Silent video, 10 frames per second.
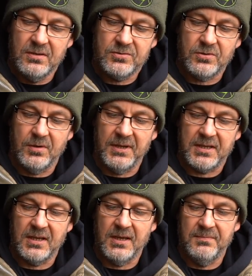try and
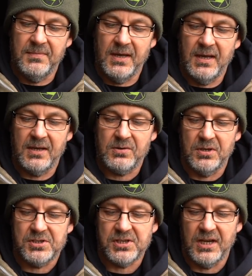make them
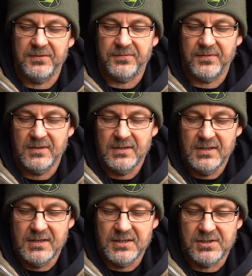quite safe.
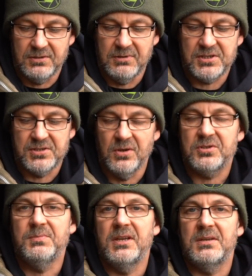There's no reason not
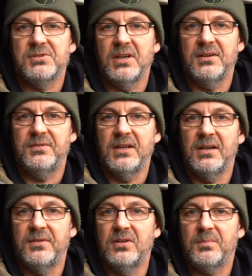to make them safe now.
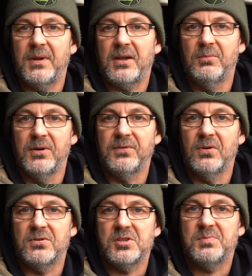If you look back on my
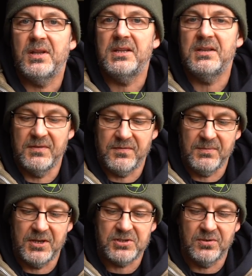vlogs, there's plenty of
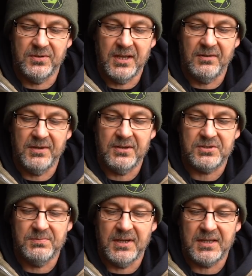information on there on how
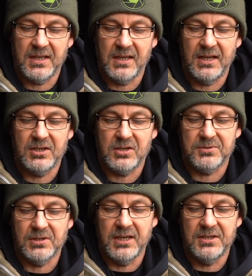to make
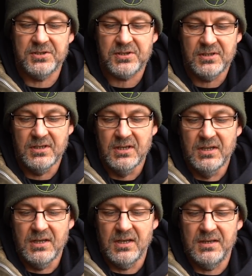helicopter leaders,
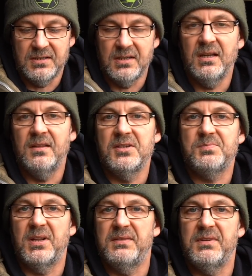and there's
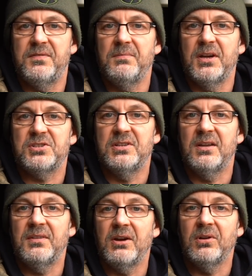plenty of information
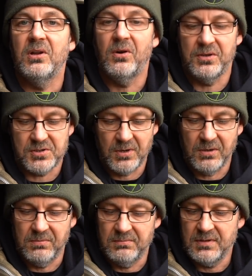out there online as
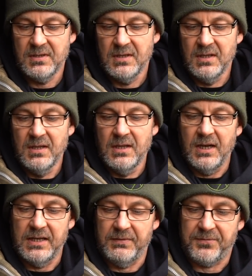well.
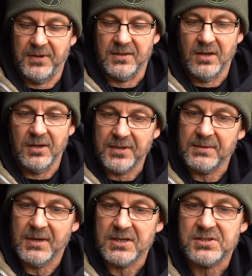Another thing that I think makes